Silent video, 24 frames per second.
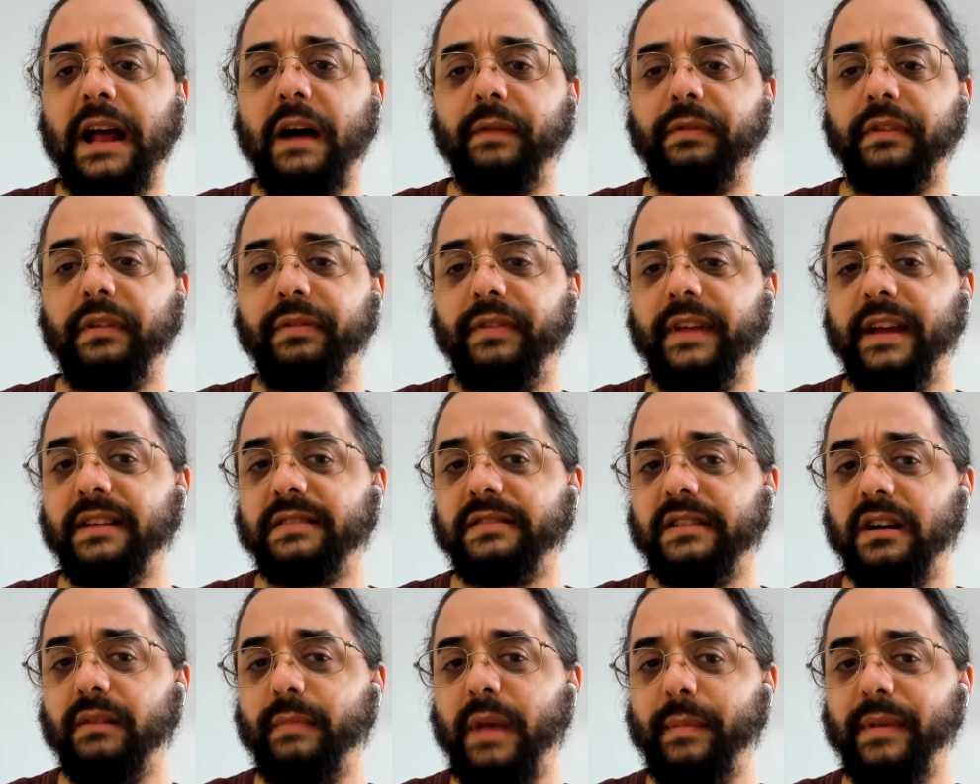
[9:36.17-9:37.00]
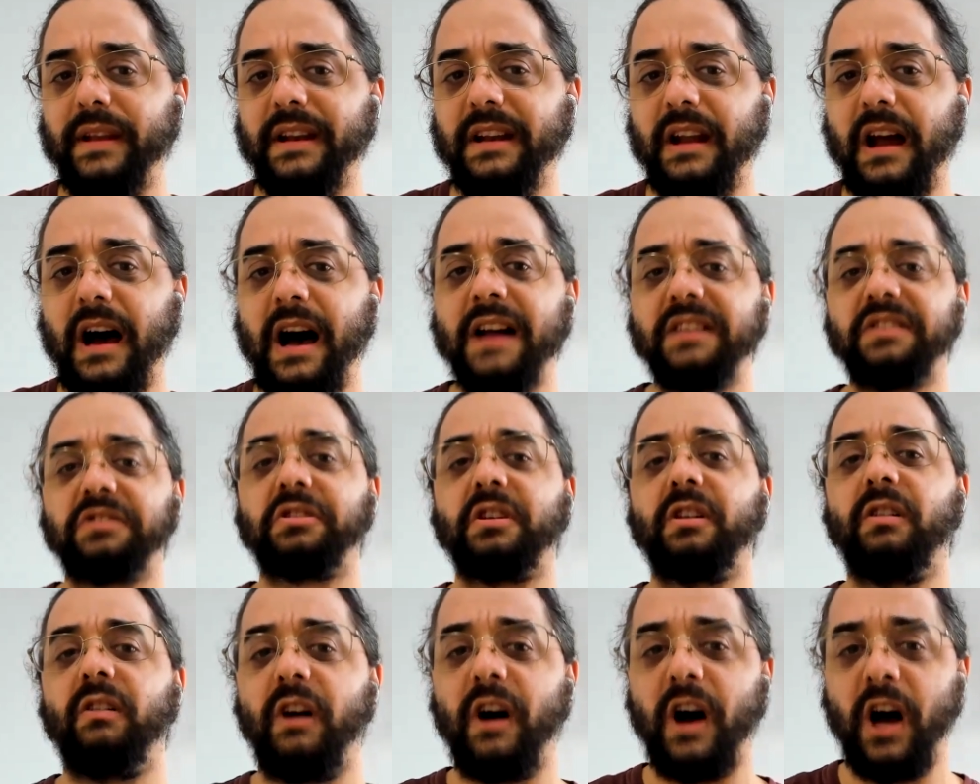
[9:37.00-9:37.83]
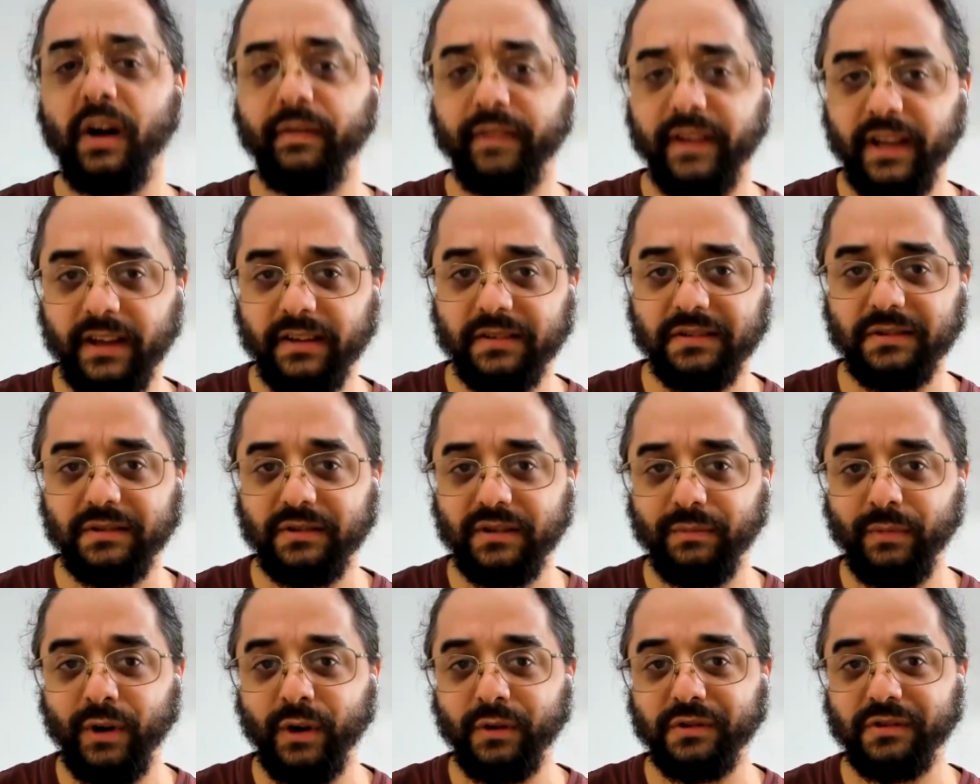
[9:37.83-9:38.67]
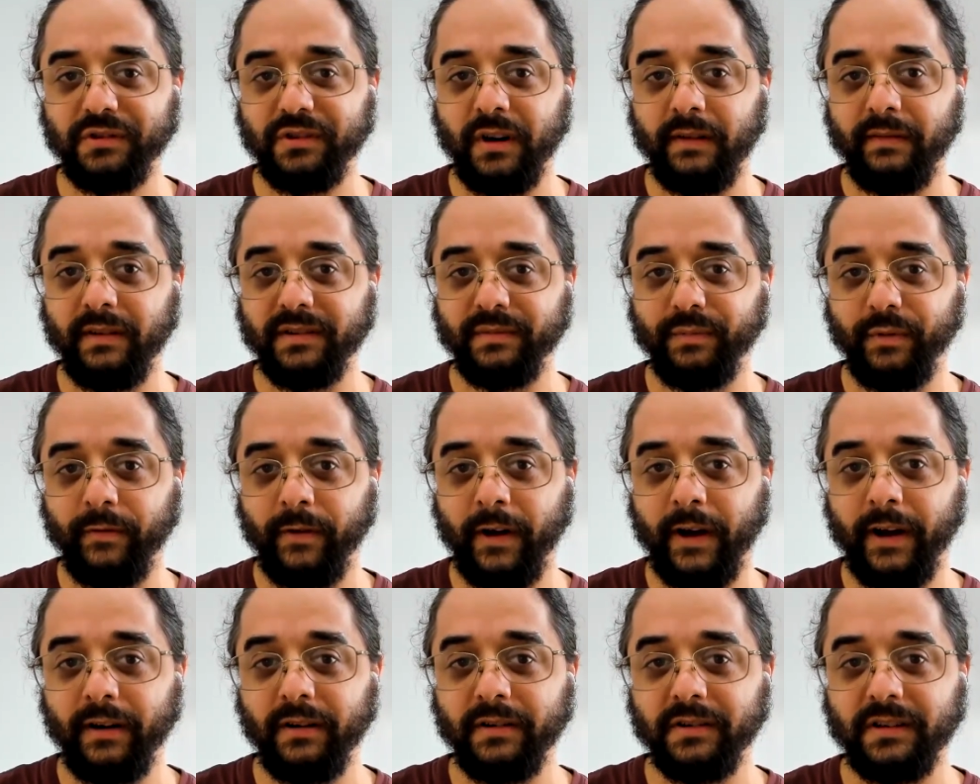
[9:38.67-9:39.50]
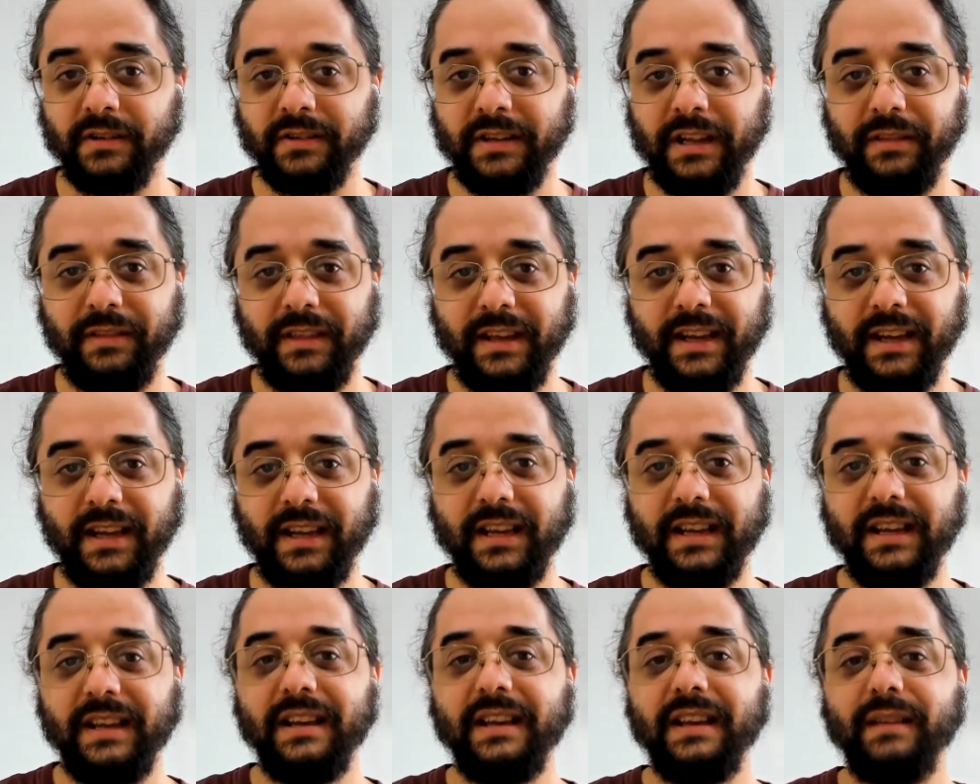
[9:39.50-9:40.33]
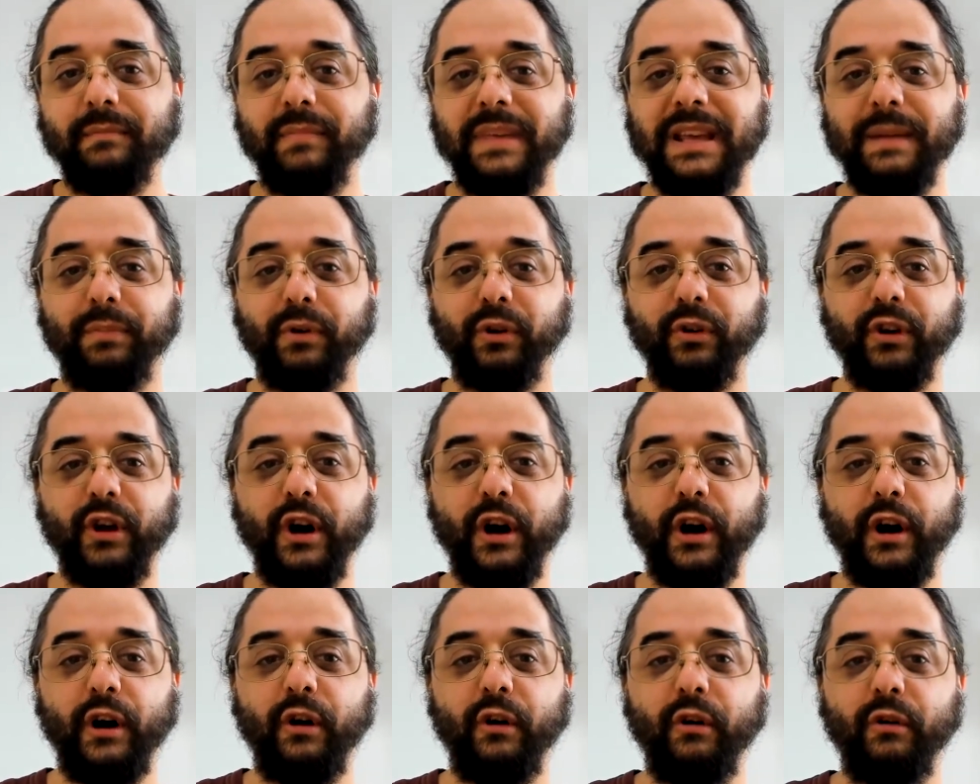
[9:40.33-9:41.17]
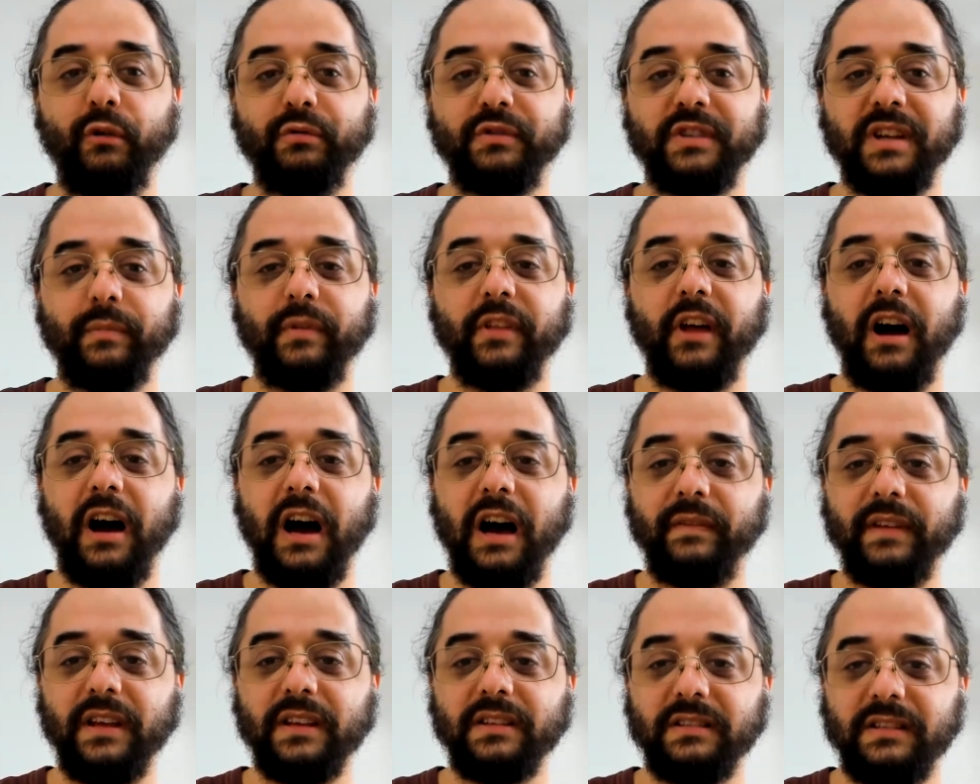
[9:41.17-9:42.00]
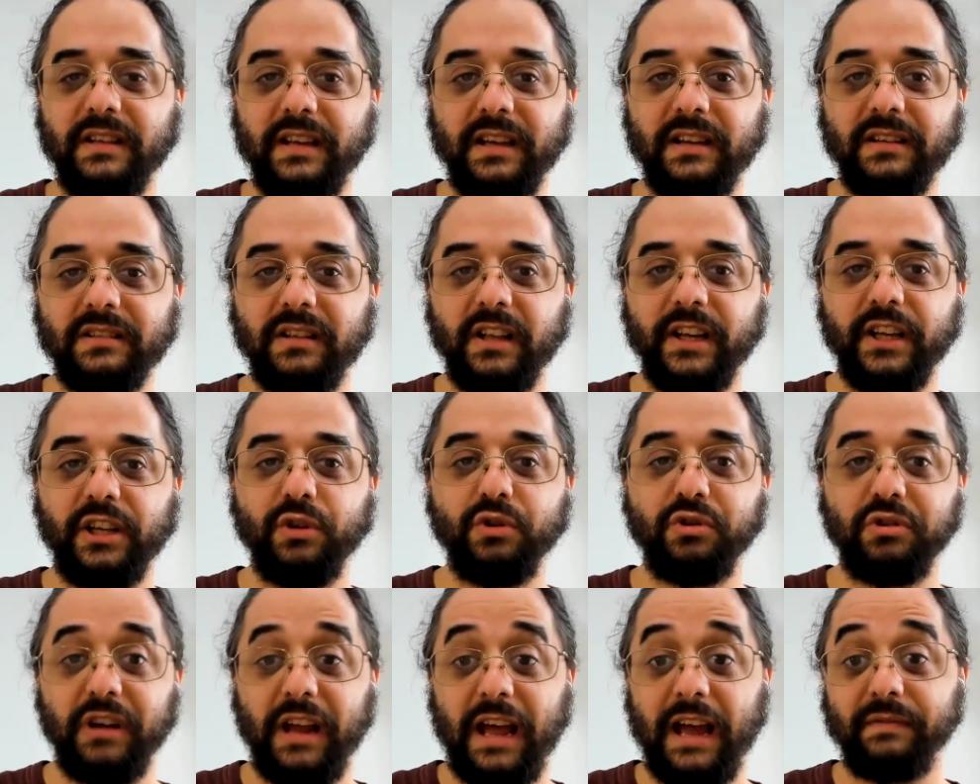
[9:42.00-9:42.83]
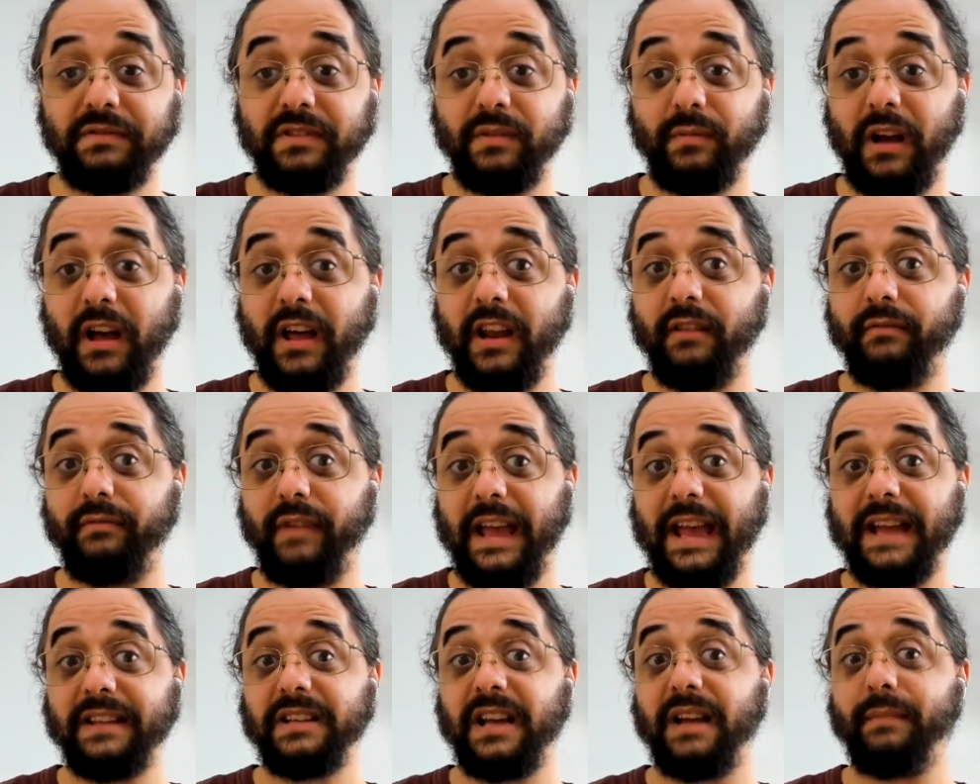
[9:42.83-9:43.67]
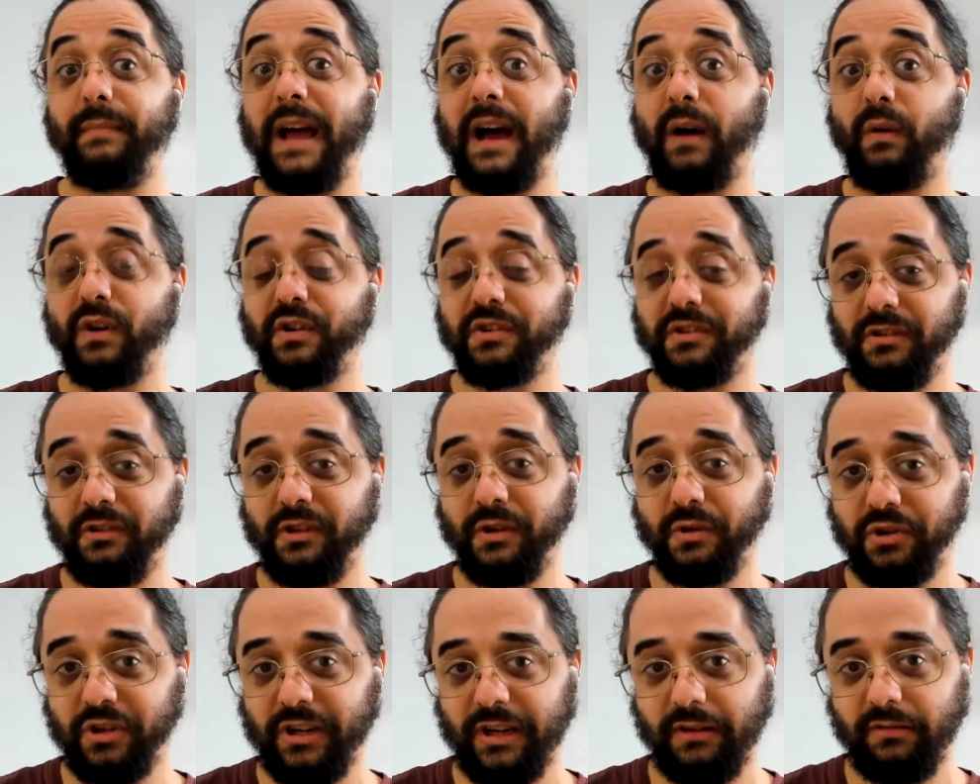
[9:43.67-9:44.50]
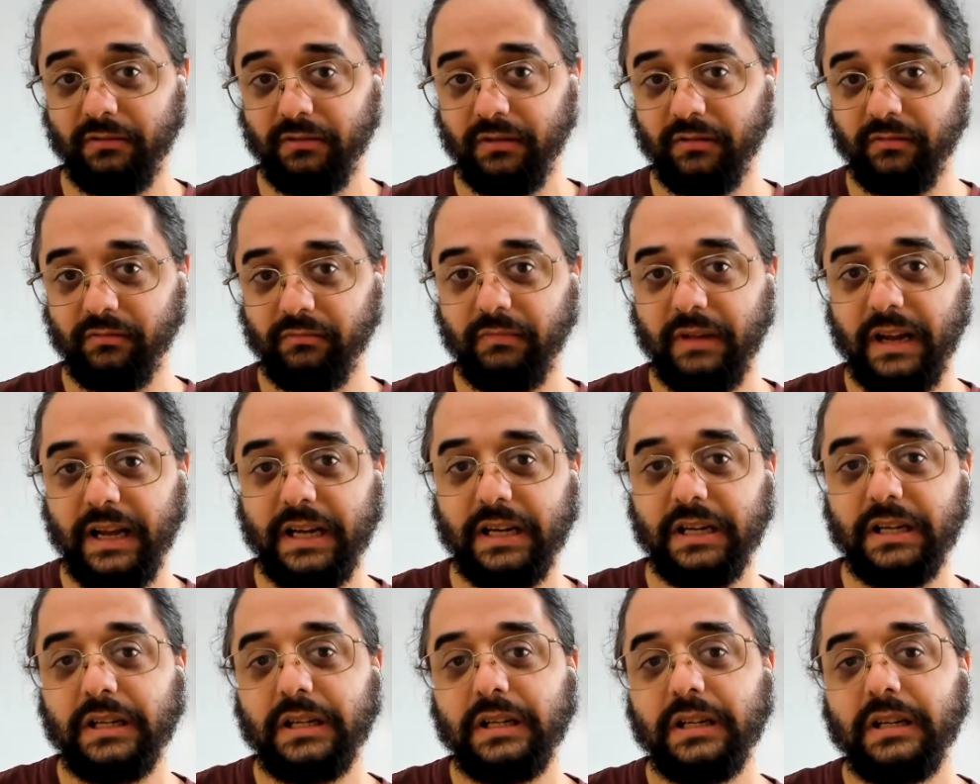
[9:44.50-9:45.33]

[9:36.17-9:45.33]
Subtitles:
out the things that are maybe not so obvious to most service providers, because I think people know some of the obvious things, like you should have some kind of anti-malware solution, right?